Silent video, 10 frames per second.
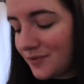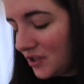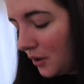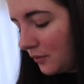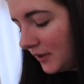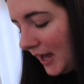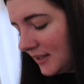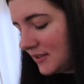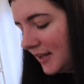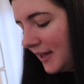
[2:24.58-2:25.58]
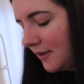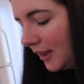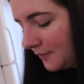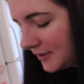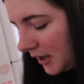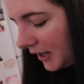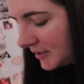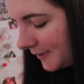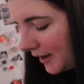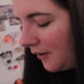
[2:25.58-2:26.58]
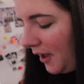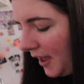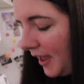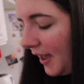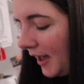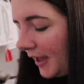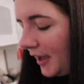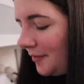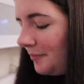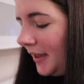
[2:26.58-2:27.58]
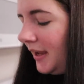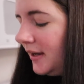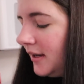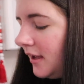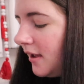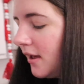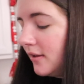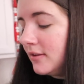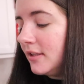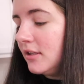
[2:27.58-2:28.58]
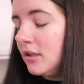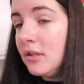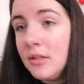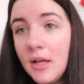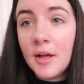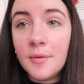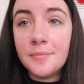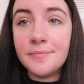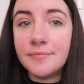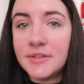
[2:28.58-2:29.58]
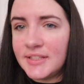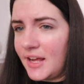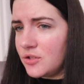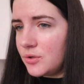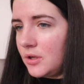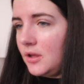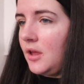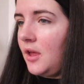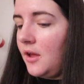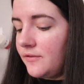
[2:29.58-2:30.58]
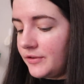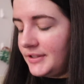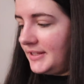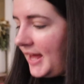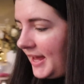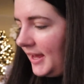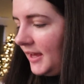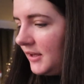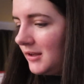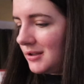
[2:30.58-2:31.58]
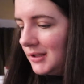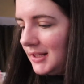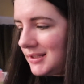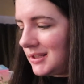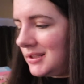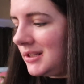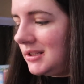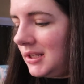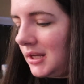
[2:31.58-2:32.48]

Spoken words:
So last night, like we talked about, I had made a little schedule for today. So let's sit